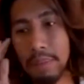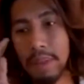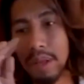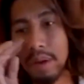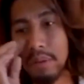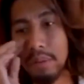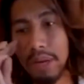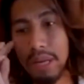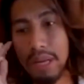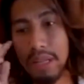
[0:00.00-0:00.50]

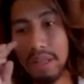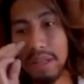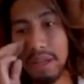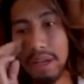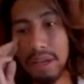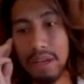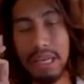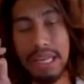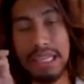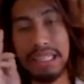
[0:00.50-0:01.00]
When
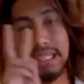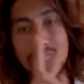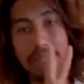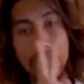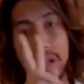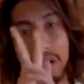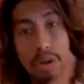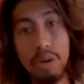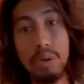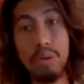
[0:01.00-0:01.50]
it's
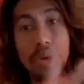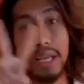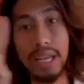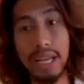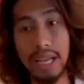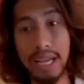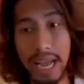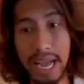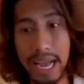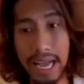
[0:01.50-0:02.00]

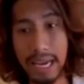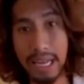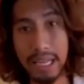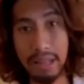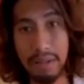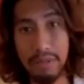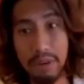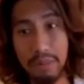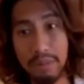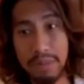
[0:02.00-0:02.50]
looking at it
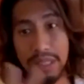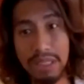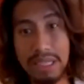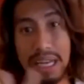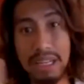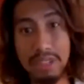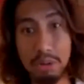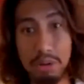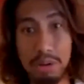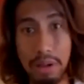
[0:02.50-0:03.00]
from its
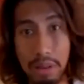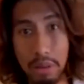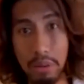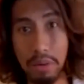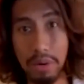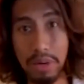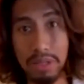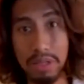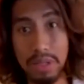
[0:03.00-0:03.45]
natural lord,